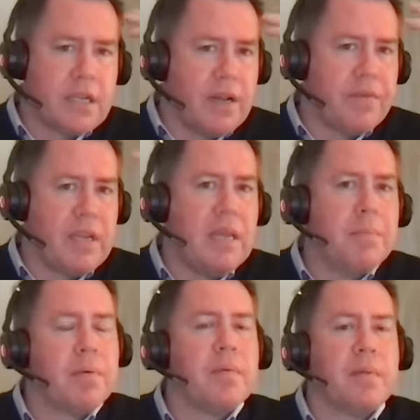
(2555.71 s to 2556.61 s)
kind of
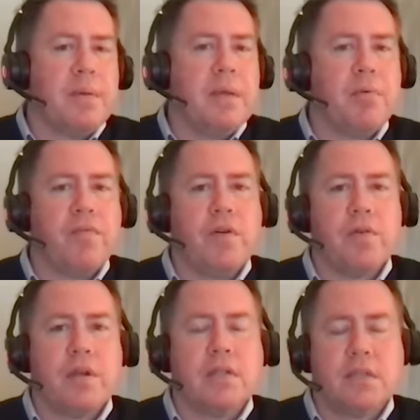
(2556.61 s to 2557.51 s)
keep the people
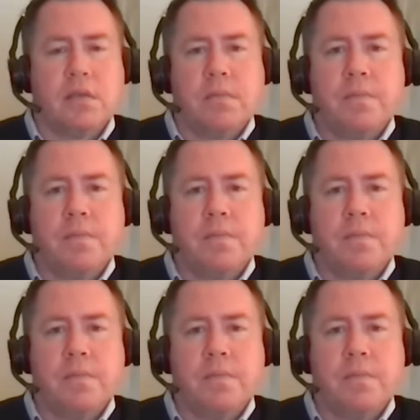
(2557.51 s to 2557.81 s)
focused?